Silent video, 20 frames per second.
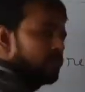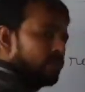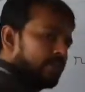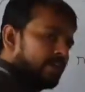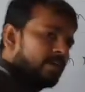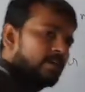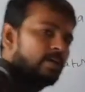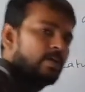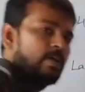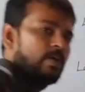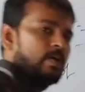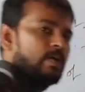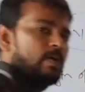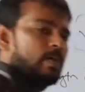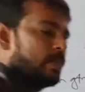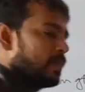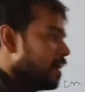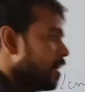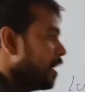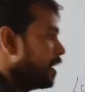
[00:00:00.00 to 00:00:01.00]
Okay,
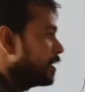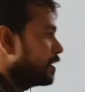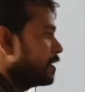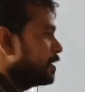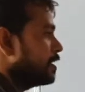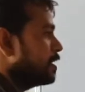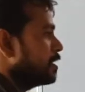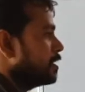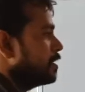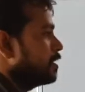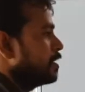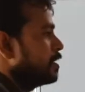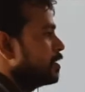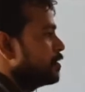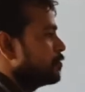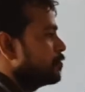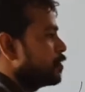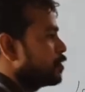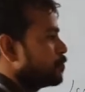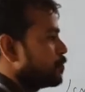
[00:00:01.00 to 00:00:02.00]
and here
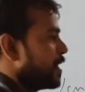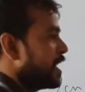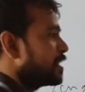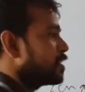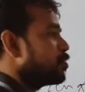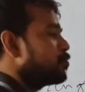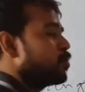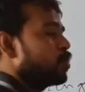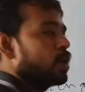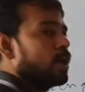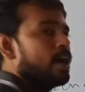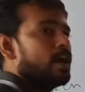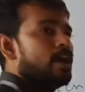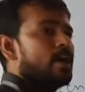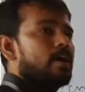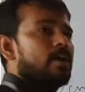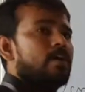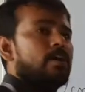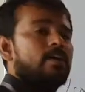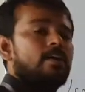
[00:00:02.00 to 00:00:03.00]
for
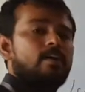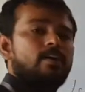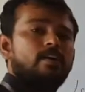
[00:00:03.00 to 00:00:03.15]
parabola